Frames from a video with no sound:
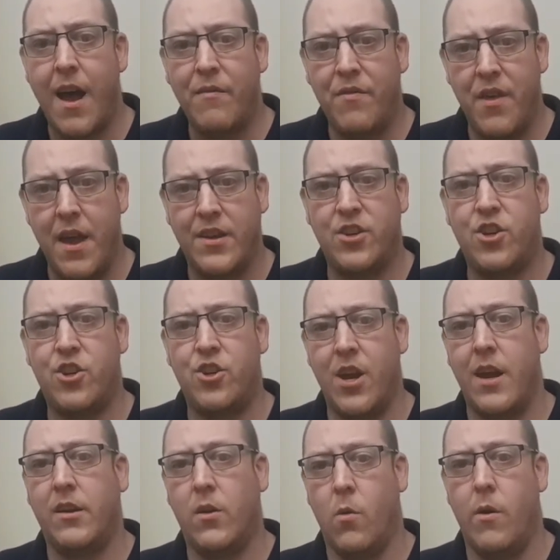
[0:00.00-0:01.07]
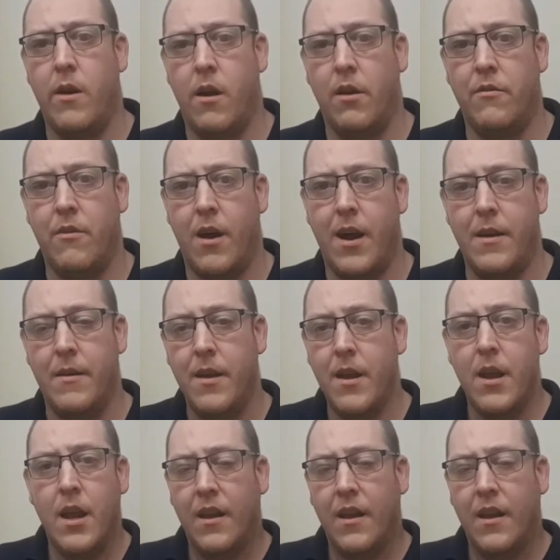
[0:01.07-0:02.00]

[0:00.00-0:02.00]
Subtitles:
have this shit going on, right?